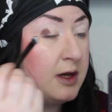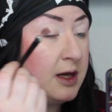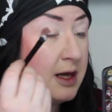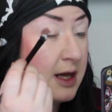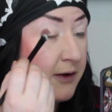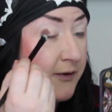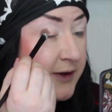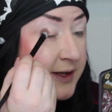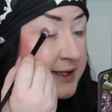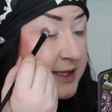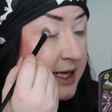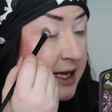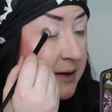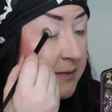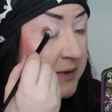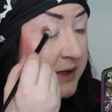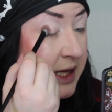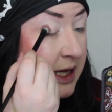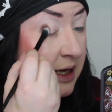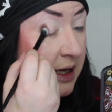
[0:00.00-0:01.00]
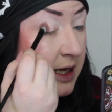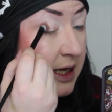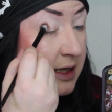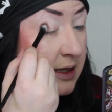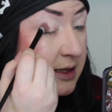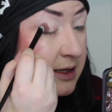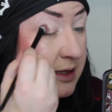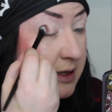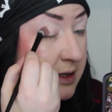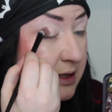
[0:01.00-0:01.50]
if it seems like
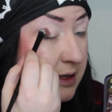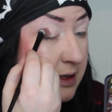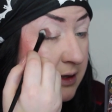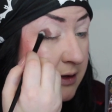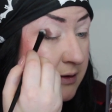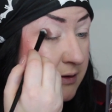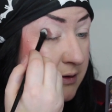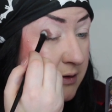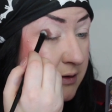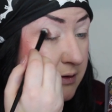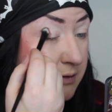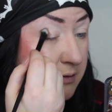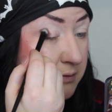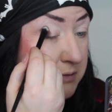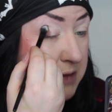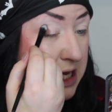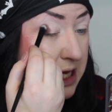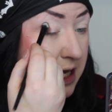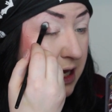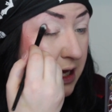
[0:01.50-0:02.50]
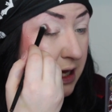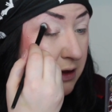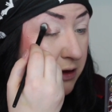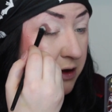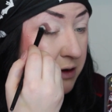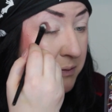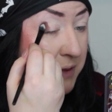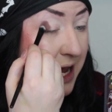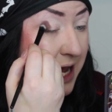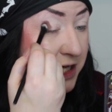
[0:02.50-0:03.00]
it's making it
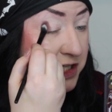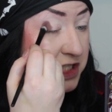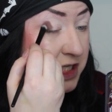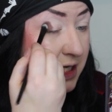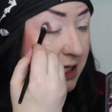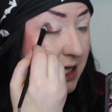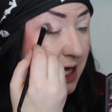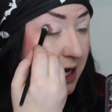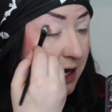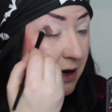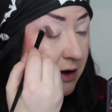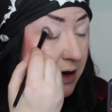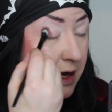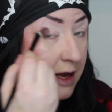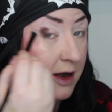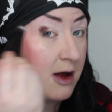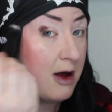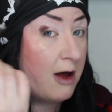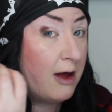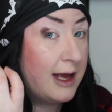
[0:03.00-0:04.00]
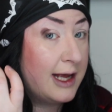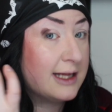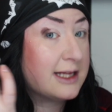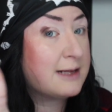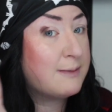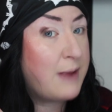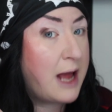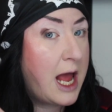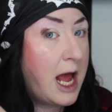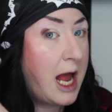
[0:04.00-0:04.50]
look patchy in that area at all, it's my